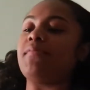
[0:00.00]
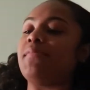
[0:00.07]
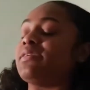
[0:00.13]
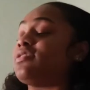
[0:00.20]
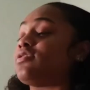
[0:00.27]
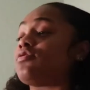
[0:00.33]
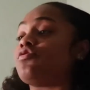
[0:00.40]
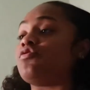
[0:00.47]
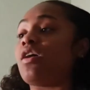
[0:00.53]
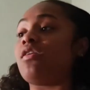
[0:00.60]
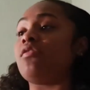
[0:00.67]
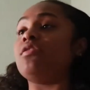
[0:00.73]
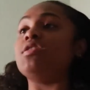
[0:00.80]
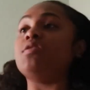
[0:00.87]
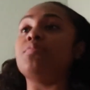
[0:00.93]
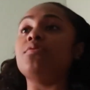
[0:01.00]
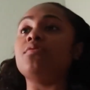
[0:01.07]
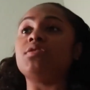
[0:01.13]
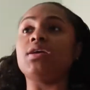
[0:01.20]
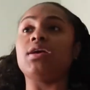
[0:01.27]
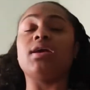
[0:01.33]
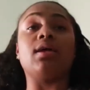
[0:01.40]
and my sister tried on these
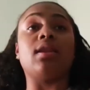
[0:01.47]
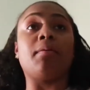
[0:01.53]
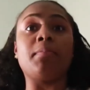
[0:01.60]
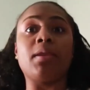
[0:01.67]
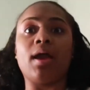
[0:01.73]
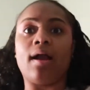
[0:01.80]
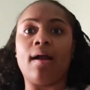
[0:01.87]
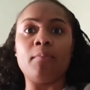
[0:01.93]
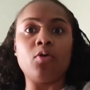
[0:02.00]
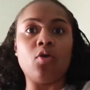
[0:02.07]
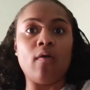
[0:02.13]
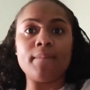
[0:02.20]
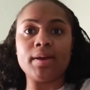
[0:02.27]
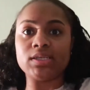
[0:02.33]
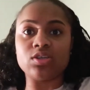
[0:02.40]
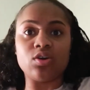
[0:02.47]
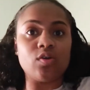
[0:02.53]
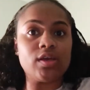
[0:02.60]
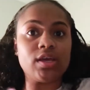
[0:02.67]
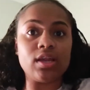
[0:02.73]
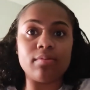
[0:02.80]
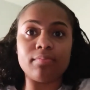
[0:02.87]
boots and I'm like, I'm going back to go
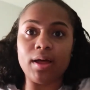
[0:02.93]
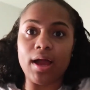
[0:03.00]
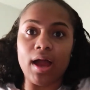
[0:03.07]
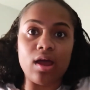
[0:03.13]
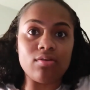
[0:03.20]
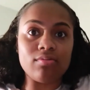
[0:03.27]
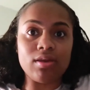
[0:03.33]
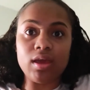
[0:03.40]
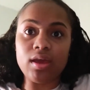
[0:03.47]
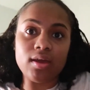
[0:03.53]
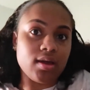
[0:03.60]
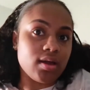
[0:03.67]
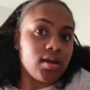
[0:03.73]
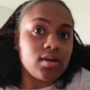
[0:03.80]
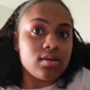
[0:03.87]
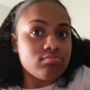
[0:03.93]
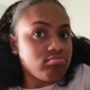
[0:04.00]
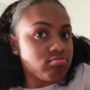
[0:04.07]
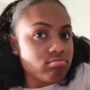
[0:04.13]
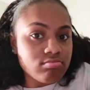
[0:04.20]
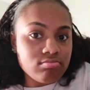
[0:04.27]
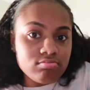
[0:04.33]
get them. Like, I don't care.
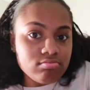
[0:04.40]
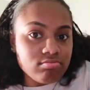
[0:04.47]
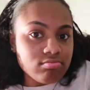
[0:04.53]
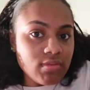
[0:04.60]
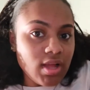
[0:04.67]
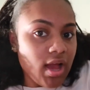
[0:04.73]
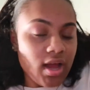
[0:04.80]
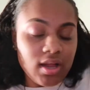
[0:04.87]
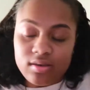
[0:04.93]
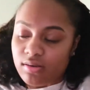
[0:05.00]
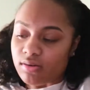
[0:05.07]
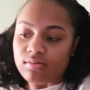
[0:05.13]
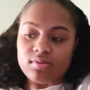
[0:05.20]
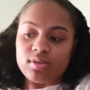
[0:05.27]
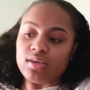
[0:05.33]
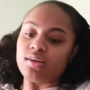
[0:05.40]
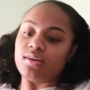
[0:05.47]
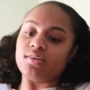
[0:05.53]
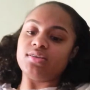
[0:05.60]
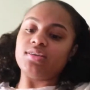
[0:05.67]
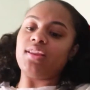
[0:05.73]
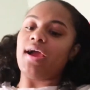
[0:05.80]
I don't
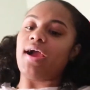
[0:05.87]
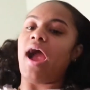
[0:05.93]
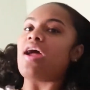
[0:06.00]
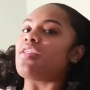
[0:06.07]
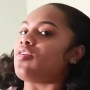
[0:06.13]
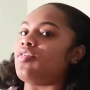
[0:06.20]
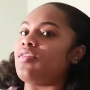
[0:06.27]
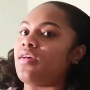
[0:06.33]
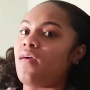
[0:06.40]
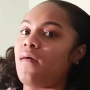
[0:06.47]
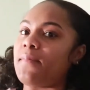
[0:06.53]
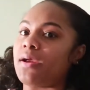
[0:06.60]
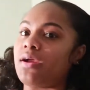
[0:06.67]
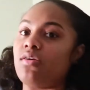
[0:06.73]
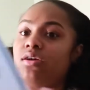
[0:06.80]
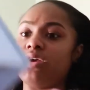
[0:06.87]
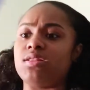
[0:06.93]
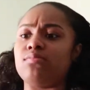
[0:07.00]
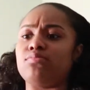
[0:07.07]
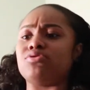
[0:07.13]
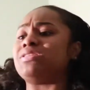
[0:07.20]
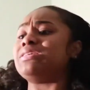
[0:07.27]
care. She's like, I know you didn't go back and go get
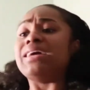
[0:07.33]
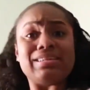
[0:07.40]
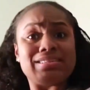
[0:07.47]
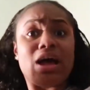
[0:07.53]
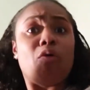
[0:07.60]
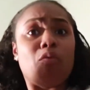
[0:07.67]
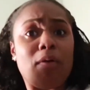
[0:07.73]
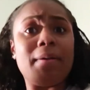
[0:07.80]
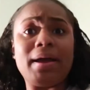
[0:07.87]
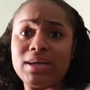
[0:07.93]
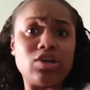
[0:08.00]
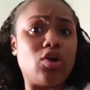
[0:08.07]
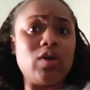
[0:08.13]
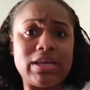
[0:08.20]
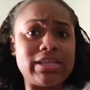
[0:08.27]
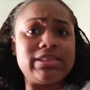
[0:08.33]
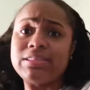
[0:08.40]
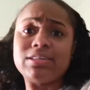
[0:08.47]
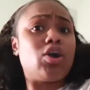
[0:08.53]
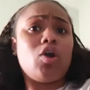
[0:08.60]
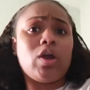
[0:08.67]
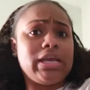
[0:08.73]
some boots. Yes, I went back and go get
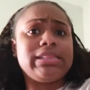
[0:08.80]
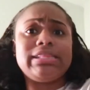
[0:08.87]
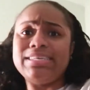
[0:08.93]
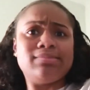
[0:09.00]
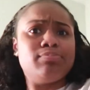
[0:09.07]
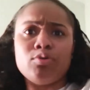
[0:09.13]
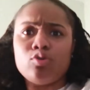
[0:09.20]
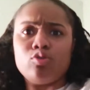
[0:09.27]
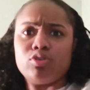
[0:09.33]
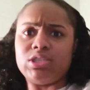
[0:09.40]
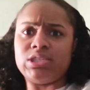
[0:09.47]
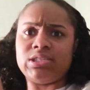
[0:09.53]
to go get these boots.